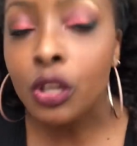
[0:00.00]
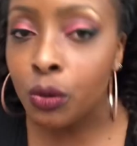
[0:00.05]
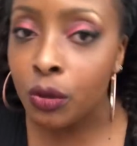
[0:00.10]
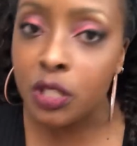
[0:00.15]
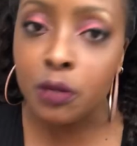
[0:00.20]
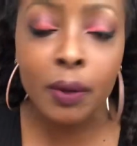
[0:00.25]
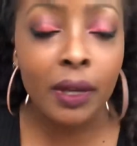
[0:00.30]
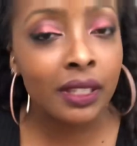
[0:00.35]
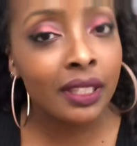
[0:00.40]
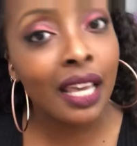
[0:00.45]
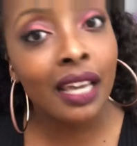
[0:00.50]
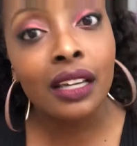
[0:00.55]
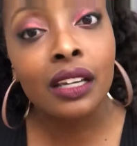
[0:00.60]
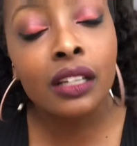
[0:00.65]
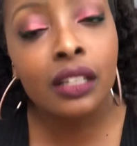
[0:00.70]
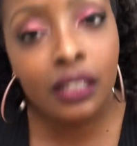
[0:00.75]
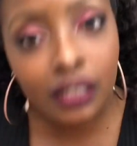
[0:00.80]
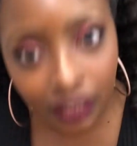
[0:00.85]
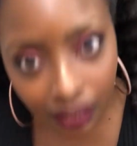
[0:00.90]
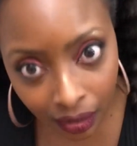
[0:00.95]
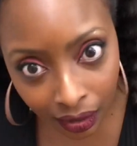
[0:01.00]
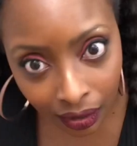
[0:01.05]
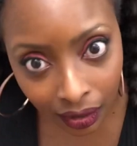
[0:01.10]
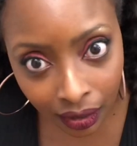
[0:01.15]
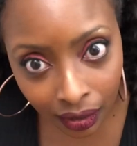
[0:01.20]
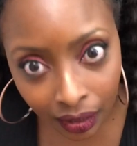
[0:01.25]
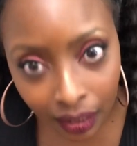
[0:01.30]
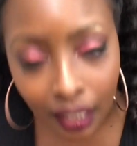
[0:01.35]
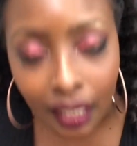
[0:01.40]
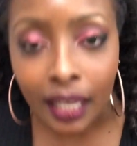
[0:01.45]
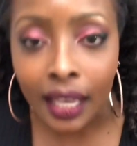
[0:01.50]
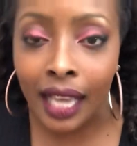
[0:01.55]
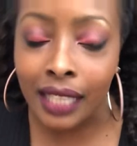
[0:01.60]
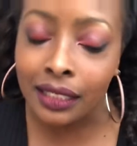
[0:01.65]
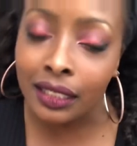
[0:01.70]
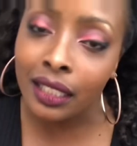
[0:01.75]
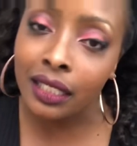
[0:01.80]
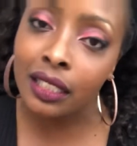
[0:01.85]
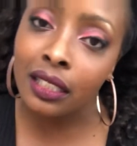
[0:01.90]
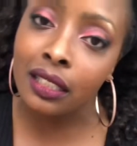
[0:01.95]
You expect that cookie
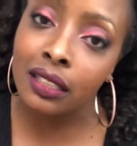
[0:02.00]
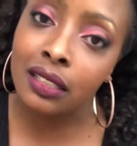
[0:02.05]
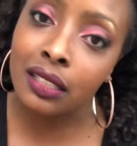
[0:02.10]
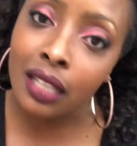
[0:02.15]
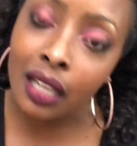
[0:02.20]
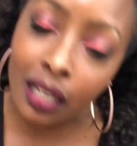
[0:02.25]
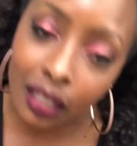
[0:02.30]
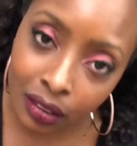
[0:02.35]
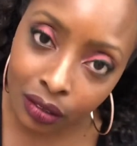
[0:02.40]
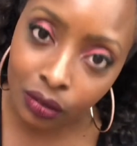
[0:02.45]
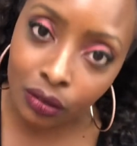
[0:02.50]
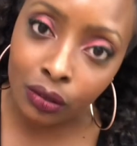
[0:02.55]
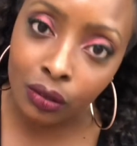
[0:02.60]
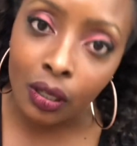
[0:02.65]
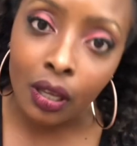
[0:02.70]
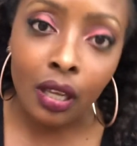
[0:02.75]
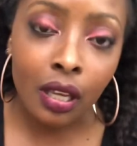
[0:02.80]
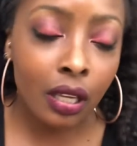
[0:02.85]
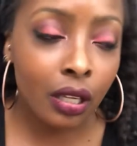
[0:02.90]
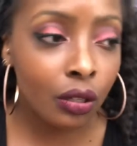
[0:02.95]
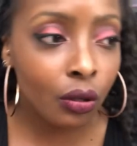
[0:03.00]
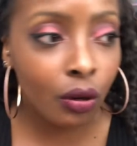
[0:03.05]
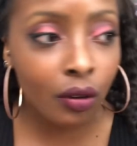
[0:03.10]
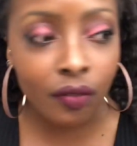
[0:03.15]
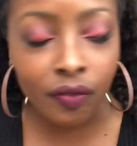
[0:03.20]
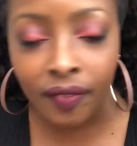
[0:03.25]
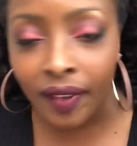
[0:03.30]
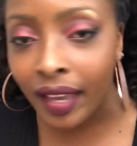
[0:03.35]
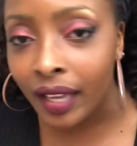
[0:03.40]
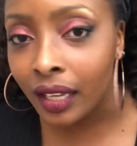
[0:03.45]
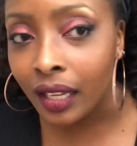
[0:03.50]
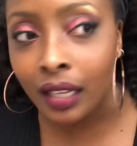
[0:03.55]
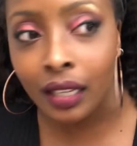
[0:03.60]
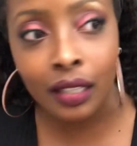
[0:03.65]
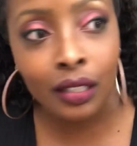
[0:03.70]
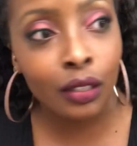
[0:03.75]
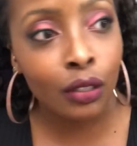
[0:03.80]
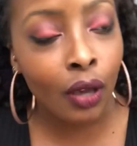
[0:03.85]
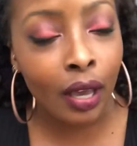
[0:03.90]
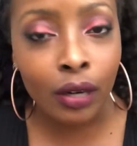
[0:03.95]
at the end of the tunnel. In fact,
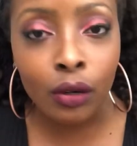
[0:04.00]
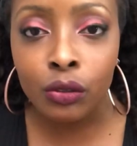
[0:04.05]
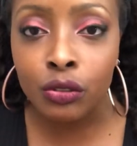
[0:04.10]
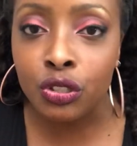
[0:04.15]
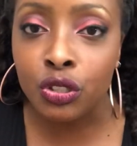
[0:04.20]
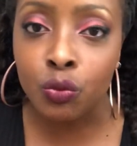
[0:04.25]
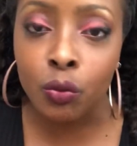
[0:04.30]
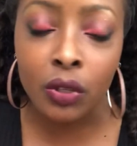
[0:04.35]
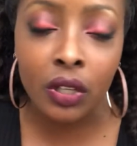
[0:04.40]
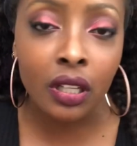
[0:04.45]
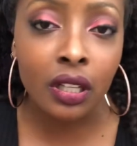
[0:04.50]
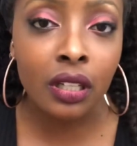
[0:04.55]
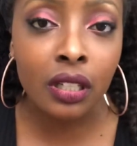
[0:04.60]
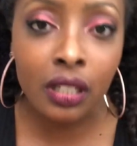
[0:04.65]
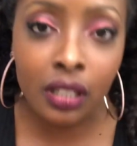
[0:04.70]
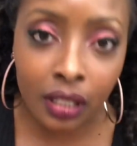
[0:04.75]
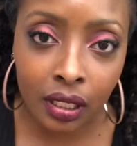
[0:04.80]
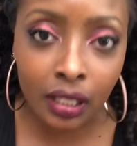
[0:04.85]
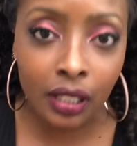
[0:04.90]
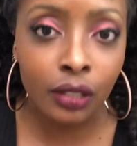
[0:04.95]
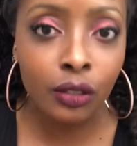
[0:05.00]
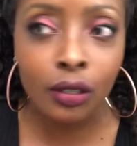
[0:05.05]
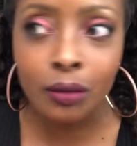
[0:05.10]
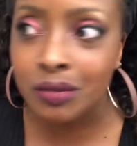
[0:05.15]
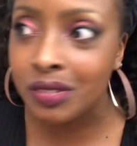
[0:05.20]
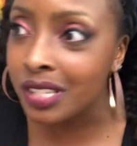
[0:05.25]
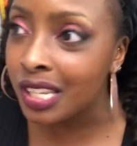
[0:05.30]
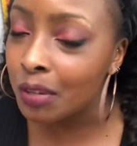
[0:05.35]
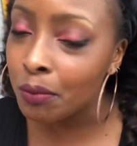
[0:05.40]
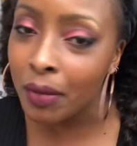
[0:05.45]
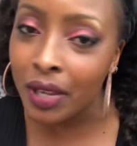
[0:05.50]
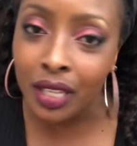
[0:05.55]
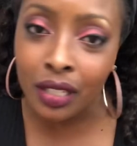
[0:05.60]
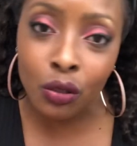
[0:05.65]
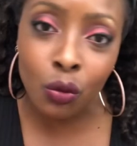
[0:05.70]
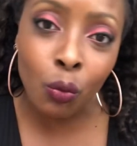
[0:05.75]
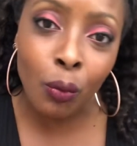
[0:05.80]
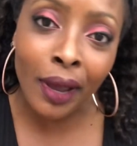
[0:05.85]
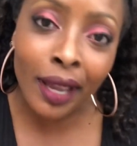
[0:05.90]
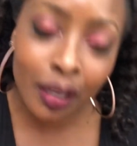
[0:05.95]
I don't just want a cookie, you know what I'm saying? Make
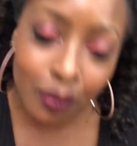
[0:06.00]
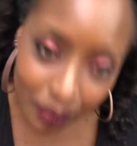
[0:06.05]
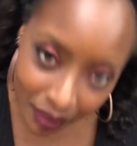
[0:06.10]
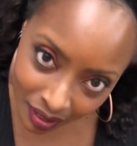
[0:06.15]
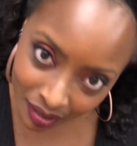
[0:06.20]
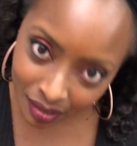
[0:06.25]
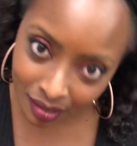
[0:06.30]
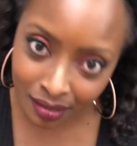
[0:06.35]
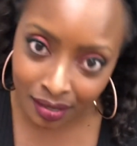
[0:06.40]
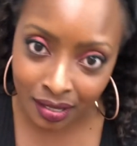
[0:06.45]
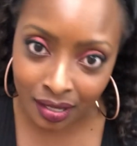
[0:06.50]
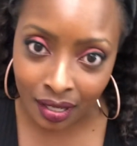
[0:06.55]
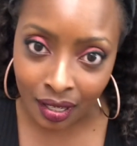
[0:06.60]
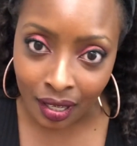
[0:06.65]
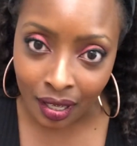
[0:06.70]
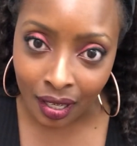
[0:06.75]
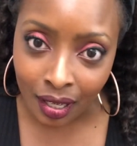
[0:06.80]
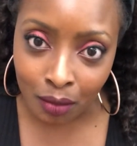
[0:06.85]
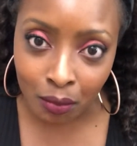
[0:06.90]
it a Wegmans.